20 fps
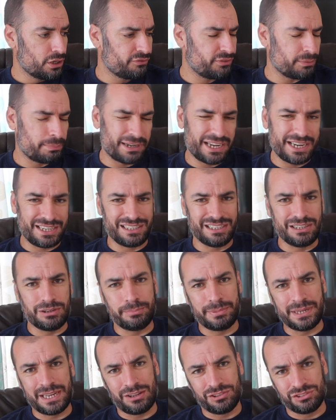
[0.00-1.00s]
Overpaid a
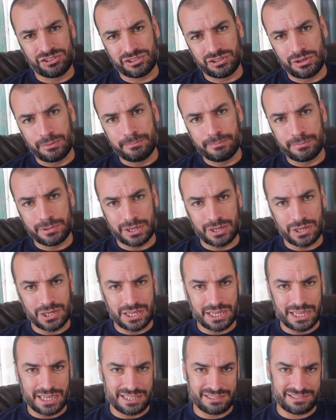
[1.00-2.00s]
little bit on some, but
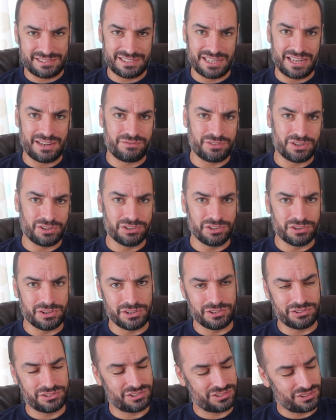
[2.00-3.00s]
I saved on
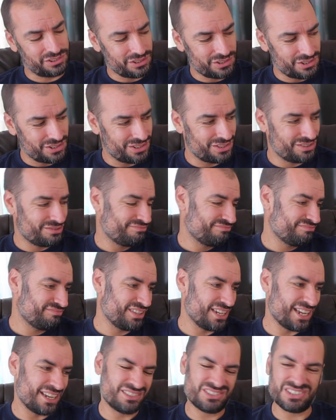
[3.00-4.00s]
others, so
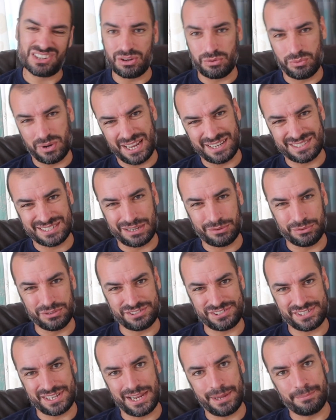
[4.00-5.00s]
it sort of worked out the
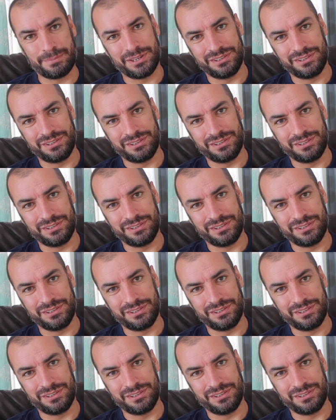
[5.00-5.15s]
same.